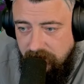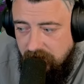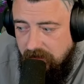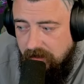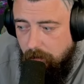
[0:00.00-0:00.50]

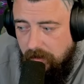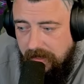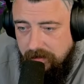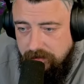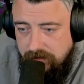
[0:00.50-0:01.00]
Okay,
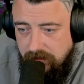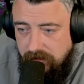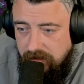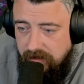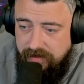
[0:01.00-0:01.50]
wilds.
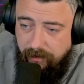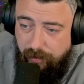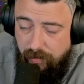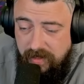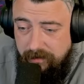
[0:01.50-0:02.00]
It's a
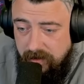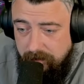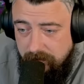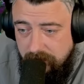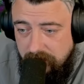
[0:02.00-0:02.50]

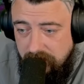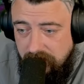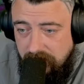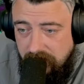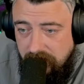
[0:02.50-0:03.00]
premium.
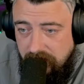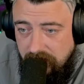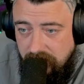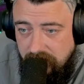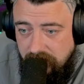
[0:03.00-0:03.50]

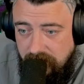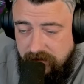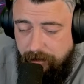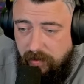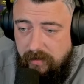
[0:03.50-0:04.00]

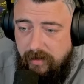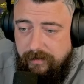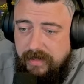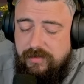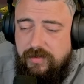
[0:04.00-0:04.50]
It's a premium.
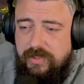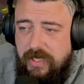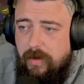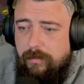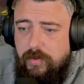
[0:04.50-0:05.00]
Let's just see
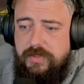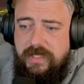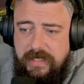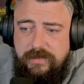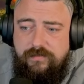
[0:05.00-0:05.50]
how much
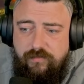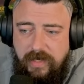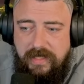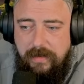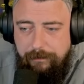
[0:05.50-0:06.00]
this
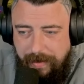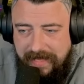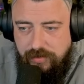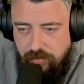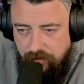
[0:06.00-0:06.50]
really
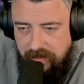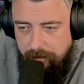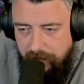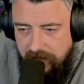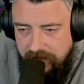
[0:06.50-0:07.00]
bad screen
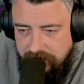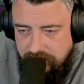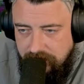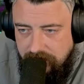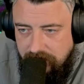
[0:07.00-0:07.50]

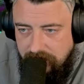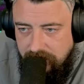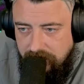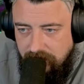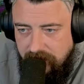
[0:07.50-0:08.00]
pays.
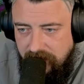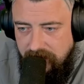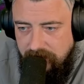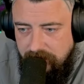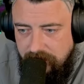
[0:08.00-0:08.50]
Okay.
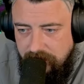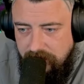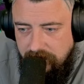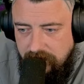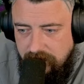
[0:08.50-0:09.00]

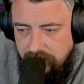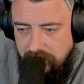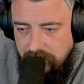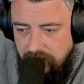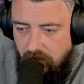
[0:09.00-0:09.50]

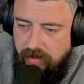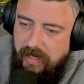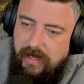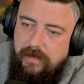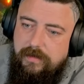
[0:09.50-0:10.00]

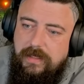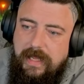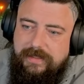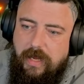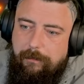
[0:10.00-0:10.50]
Okay.
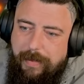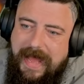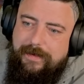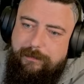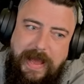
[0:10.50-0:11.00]
It's a
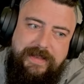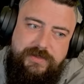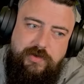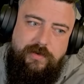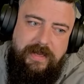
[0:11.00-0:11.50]
bad, bad
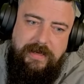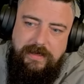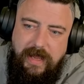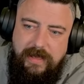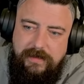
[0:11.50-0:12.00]
screen,
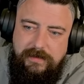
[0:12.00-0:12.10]
yeah?